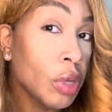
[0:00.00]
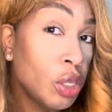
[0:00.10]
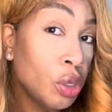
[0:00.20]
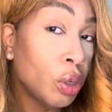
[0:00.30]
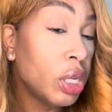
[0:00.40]

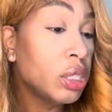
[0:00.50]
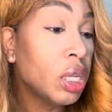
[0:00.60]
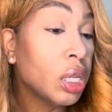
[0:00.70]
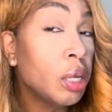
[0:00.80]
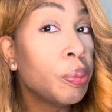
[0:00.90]
you know, it's a
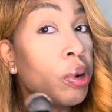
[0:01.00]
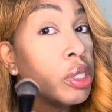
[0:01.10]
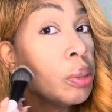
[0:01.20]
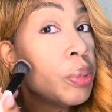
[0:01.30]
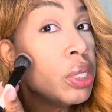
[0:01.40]
good
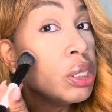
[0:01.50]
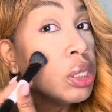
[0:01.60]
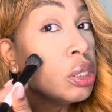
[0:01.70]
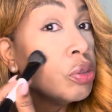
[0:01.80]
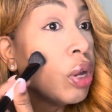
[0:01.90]
bronzer, but it
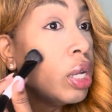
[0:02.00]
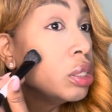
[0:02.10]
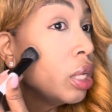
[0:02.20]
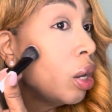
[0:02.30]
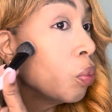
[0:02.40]
just dries
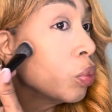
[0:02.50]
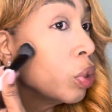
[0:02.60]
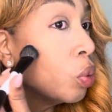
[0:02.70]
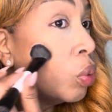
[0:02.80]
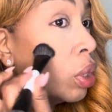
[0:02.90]
down real
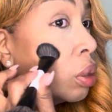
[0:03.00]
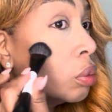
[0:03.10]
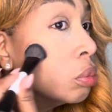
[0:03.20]
quick.